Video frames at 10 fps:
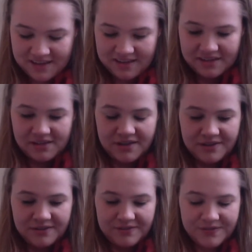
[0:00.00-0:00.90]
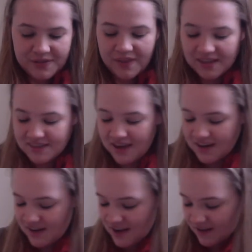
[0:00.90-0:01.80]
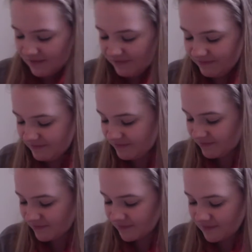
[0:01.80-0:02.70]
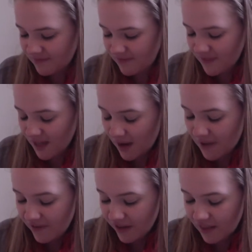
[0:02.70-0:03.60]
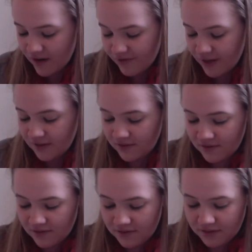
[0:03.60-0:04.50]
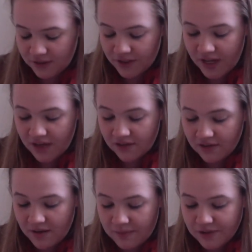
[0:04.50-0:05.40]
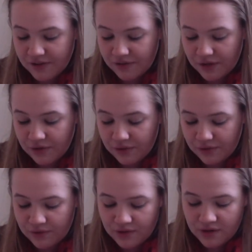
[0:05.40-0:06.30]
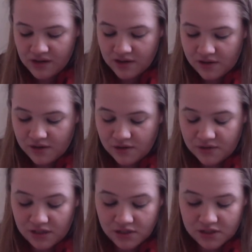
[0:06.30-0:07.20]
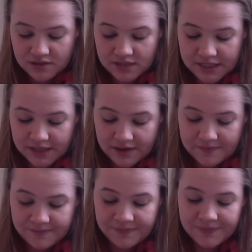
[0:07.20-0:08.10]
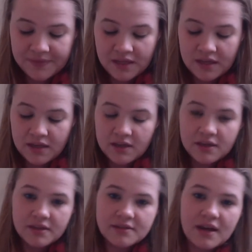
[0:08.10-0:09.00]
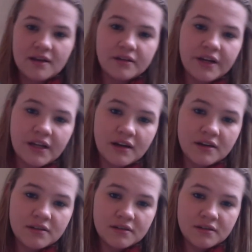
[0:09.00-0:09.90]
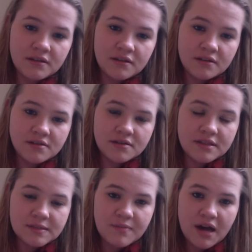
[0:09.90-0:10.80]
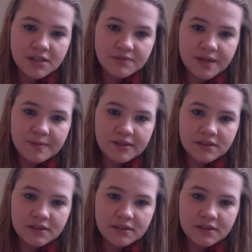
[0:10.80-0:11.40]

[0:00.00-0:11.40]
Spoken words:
So that's that. I'm having a lot of fun learning a bunch of new stitches, like this collar here. It's a smocked rib.